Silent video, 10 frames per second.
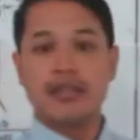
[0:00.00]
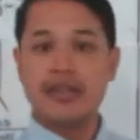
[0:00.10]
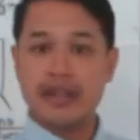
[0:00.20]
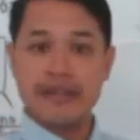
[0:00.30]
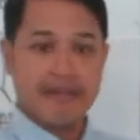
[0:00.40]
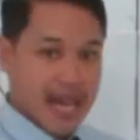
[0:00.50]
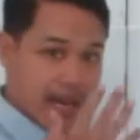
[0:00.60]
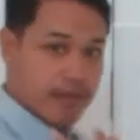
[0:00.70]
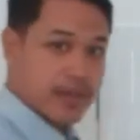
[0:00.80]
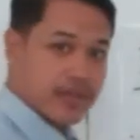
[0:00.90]
the
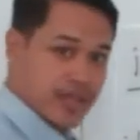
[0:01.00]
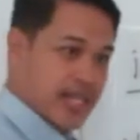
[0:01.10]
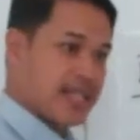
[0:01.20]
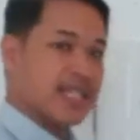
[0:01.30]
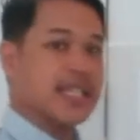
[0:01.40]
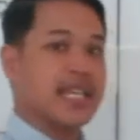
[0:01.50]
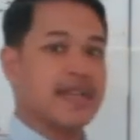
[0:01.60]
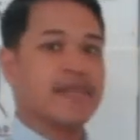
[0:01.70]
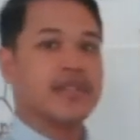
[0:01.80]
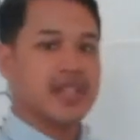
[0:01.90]
virus and they
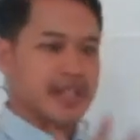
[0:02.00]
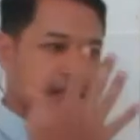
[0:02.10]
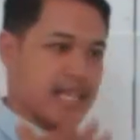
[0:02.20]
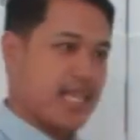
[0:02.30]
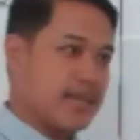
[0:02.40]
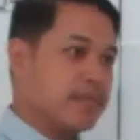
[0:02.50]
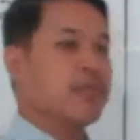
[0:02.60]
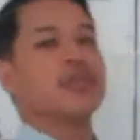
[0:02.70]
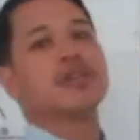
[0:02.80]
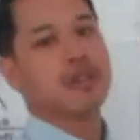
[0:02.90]
gave it a
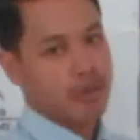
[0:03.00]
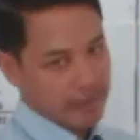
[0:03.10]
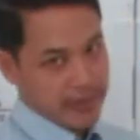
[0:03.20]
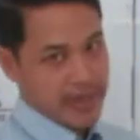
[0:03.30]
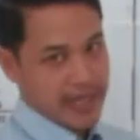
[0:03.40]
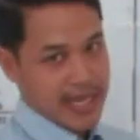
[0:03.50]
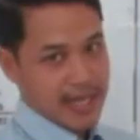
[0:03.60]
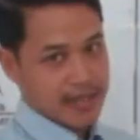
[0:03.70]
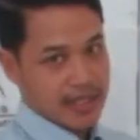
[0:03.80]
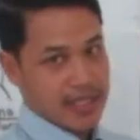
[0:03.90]
name,
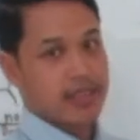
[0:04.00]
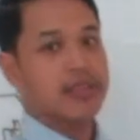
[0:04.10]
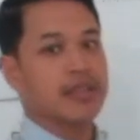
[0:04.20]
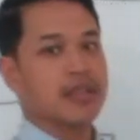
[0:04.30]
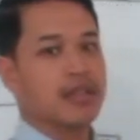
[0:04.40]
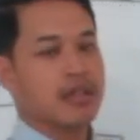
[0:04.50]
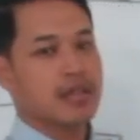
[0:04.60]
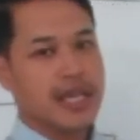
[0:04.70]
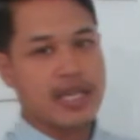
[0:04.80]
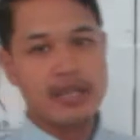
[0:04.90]
COVID-19.
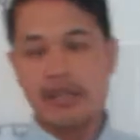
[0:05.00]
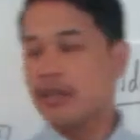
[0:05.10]
Okay,